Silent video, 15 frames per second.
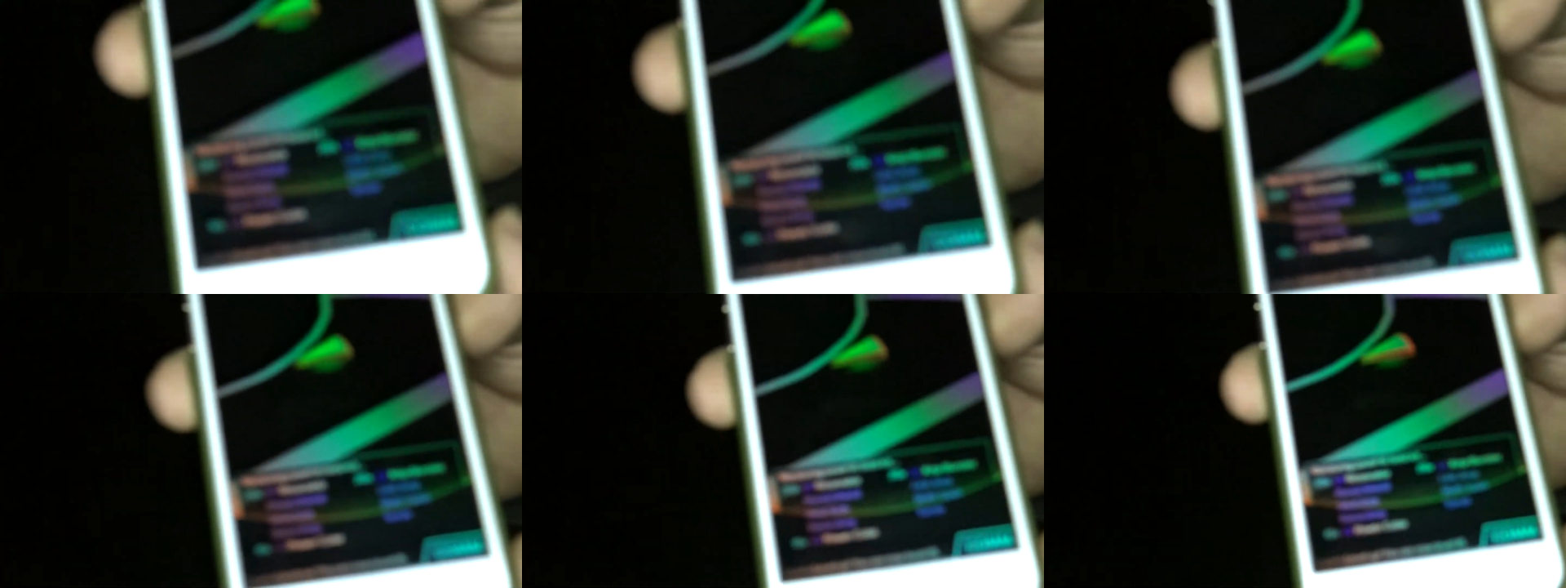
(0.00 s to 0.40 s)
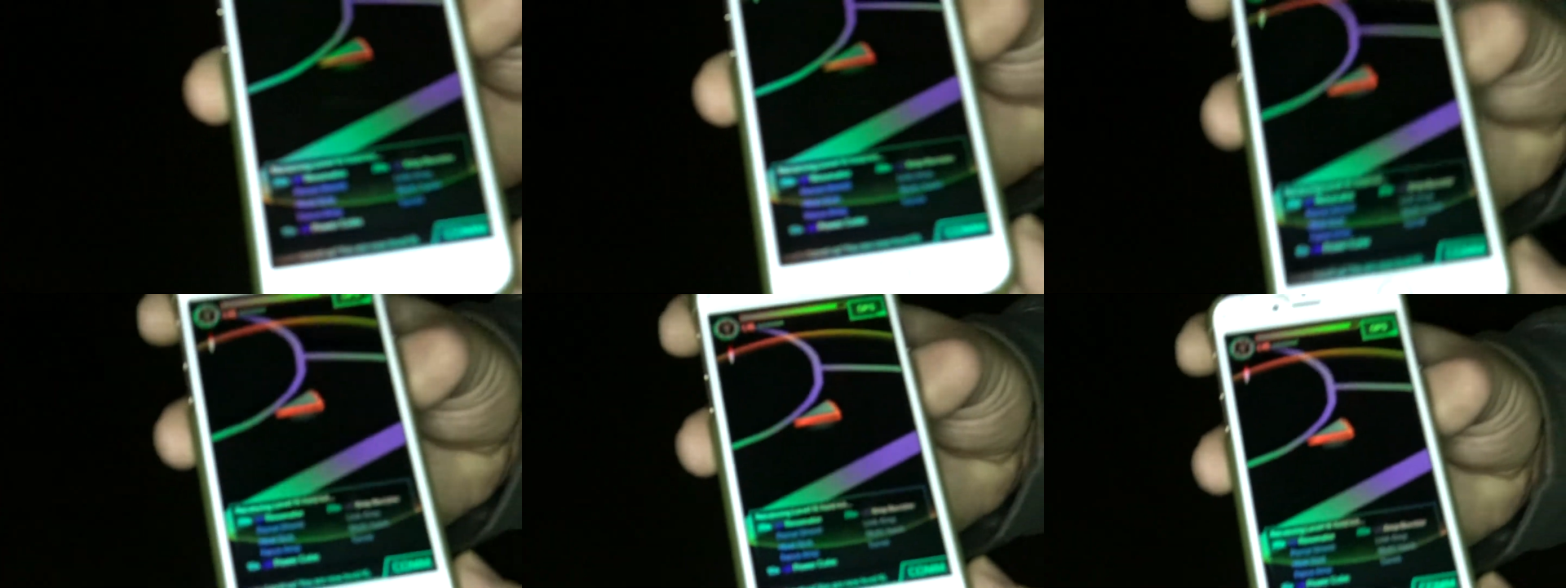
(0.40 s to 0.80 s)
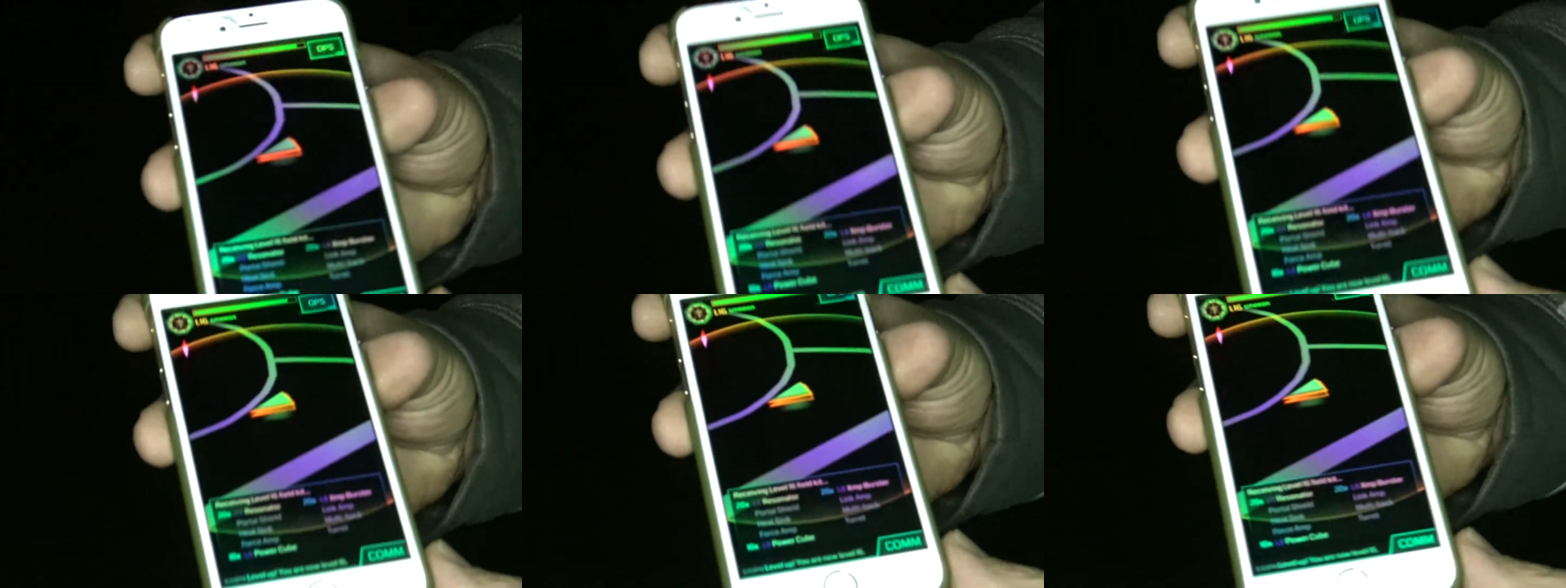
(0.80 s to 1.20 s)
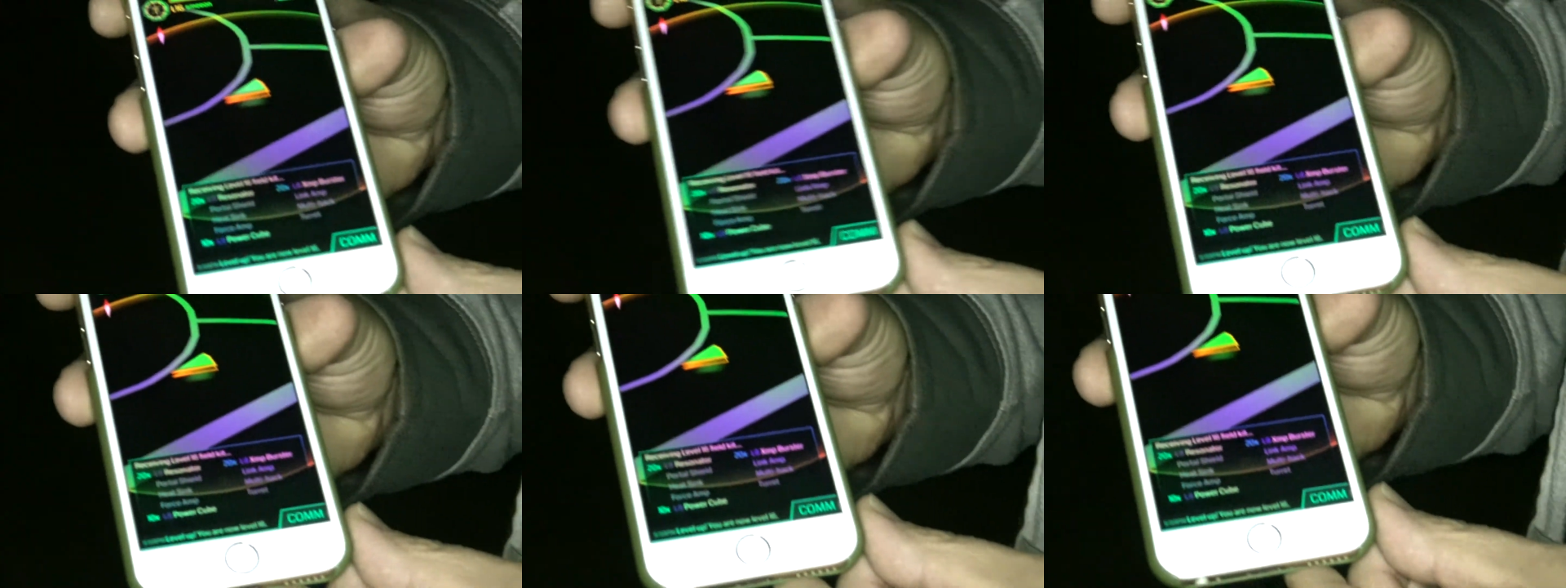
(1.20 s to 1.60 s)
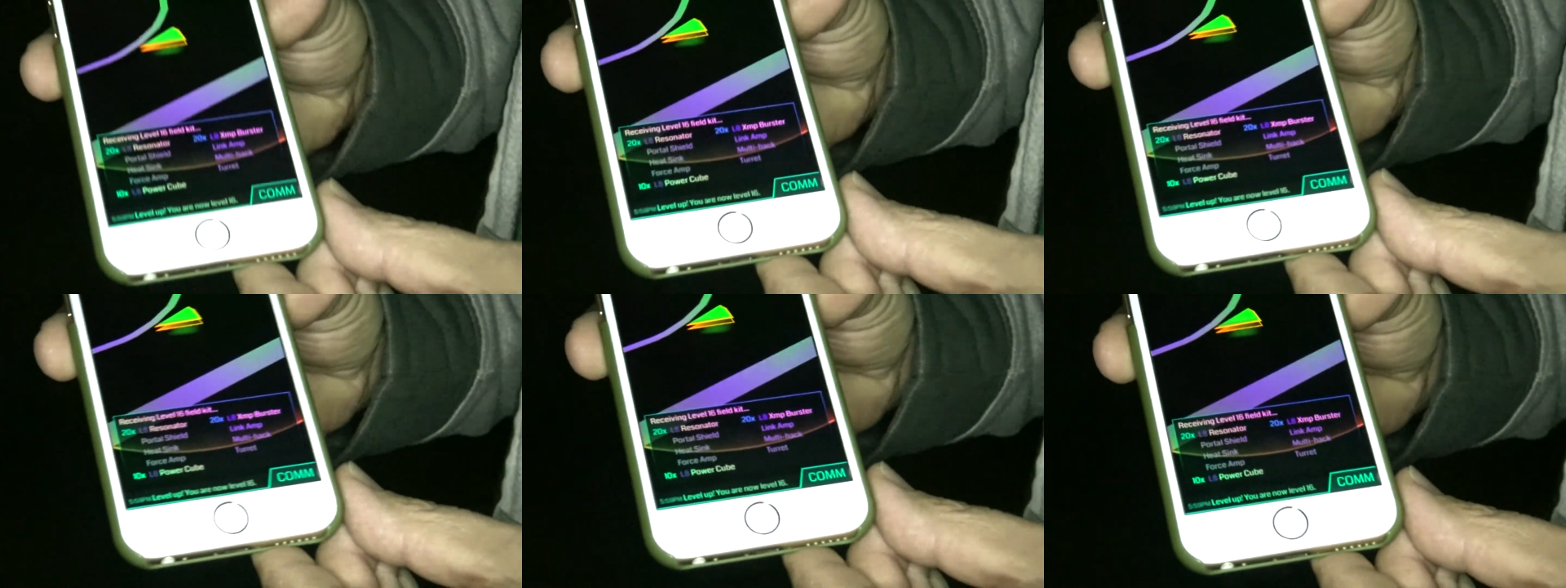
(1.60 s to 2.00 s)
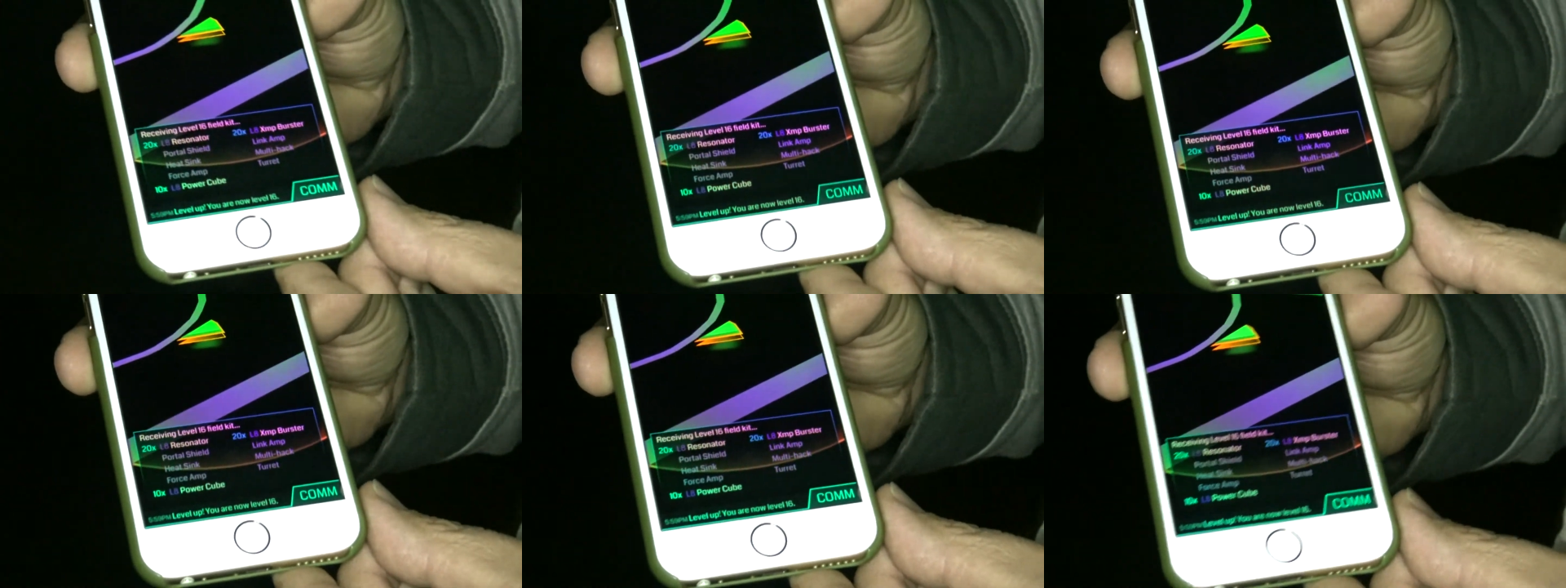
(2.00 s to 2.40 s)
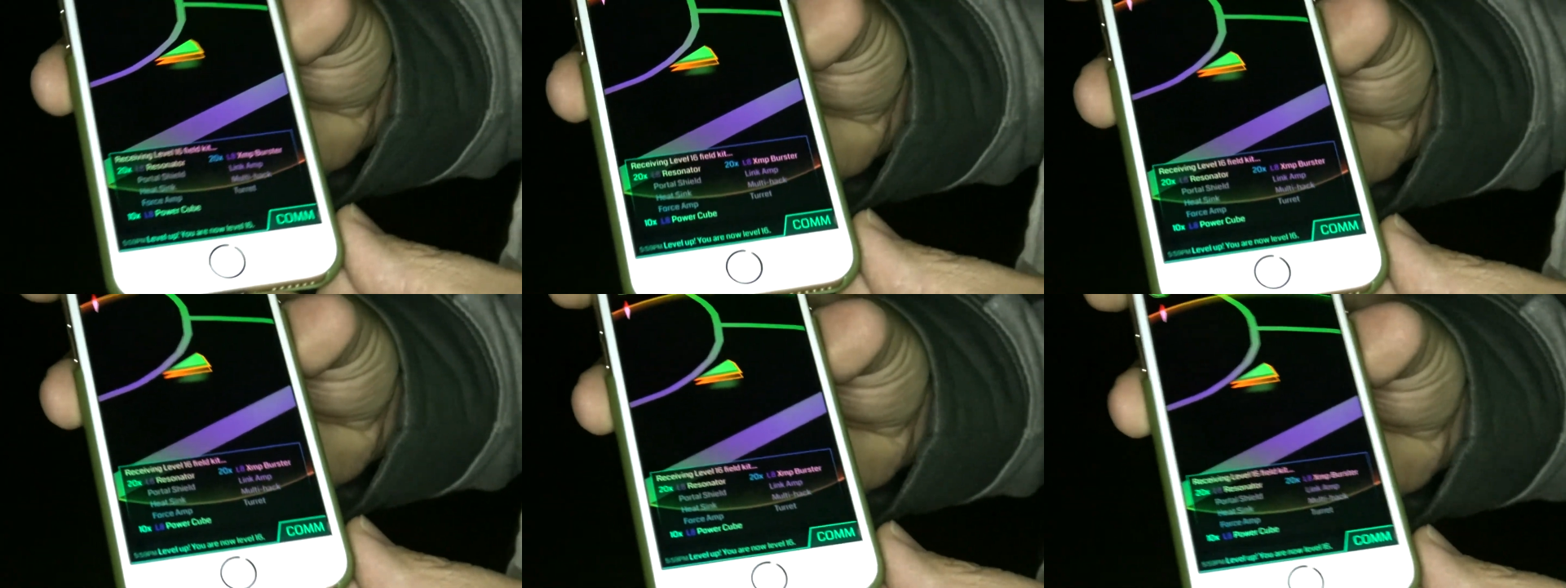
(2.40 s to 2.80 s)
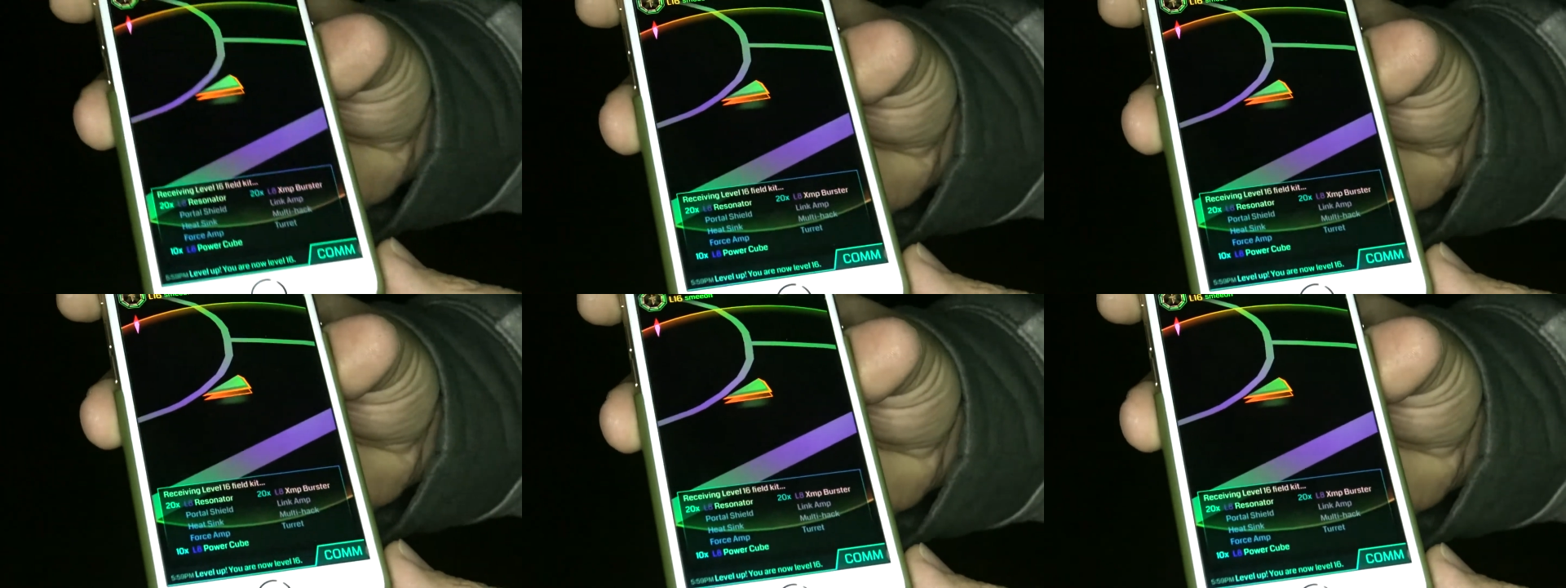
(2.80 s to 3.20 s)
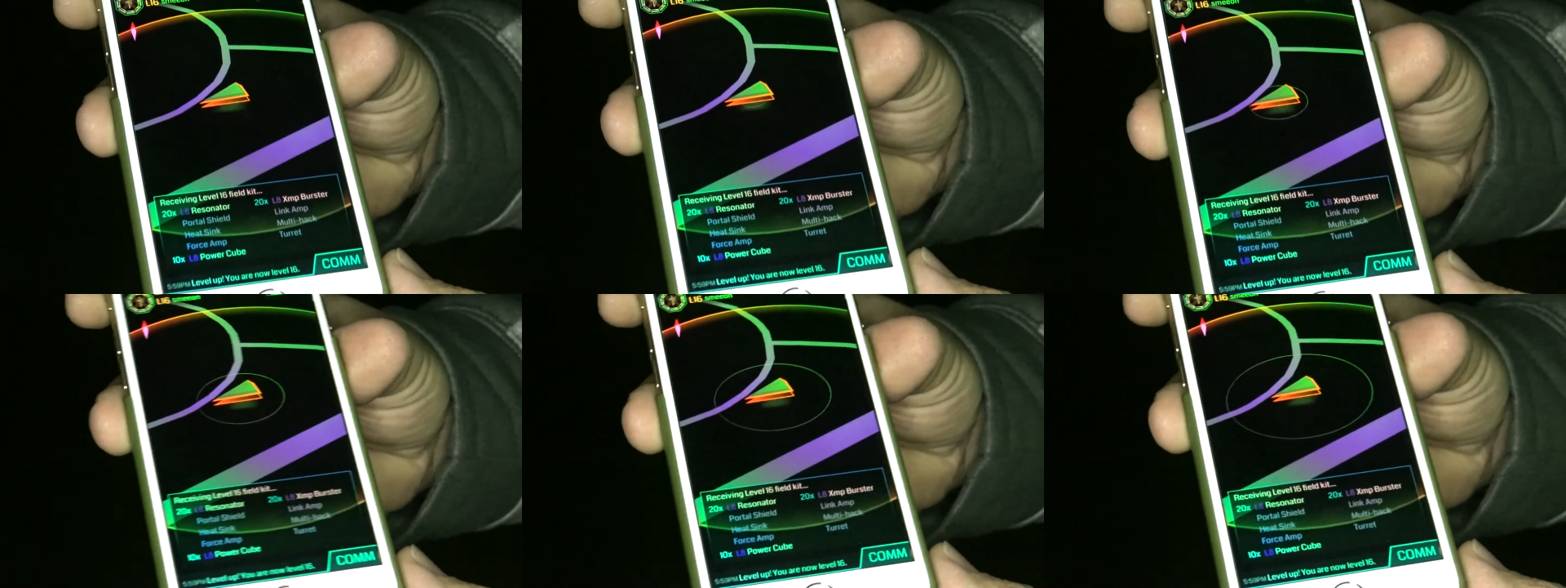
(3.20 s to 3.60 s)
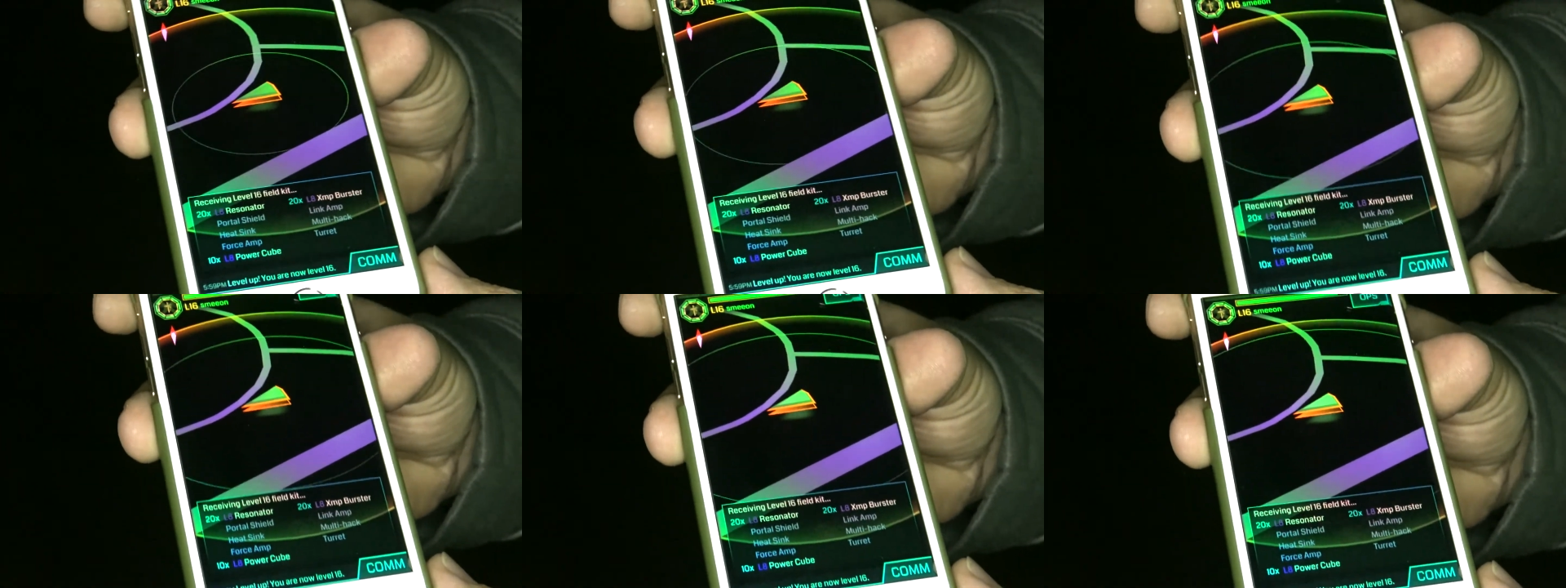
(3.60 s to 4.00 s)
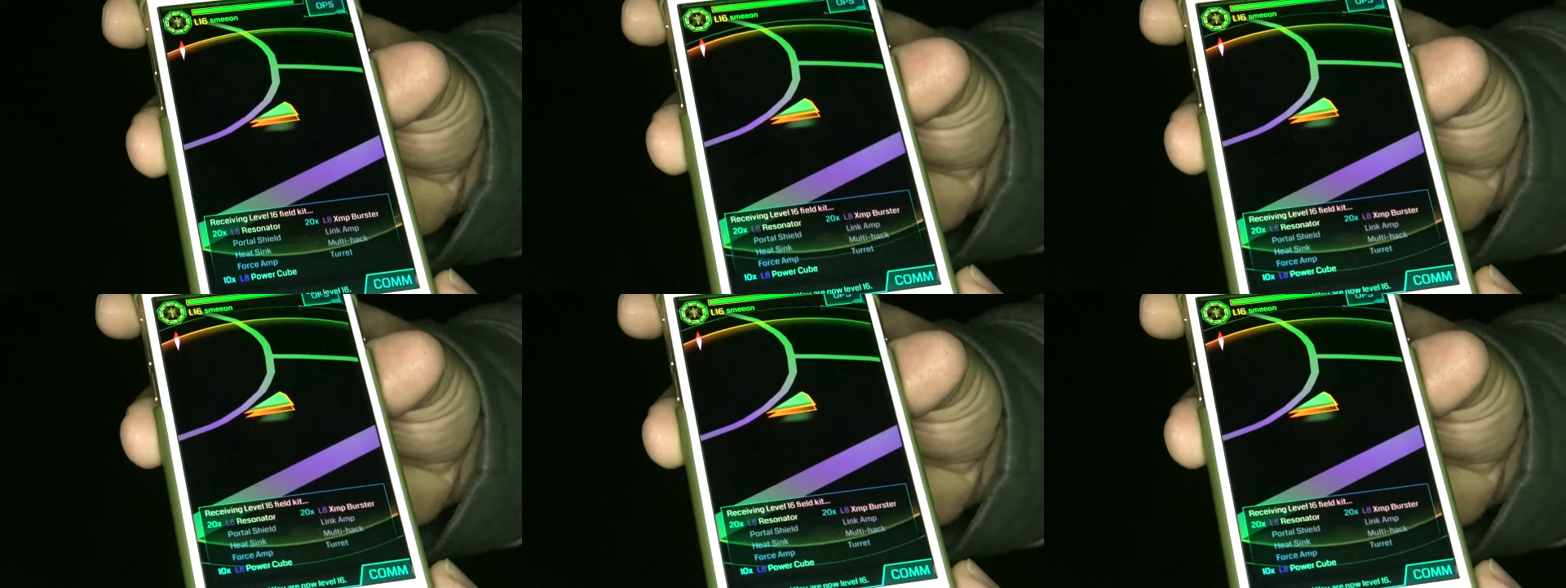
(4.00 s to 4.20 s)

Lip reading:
Nobody's mouth can be seen.